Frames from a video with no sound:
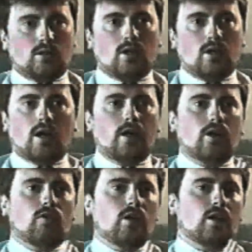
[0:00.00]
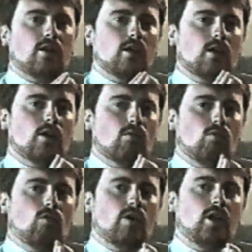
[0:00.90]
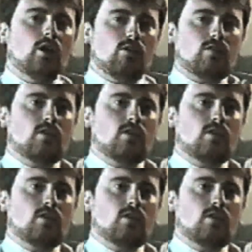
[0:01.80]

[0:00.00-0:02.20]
I agree. I think right now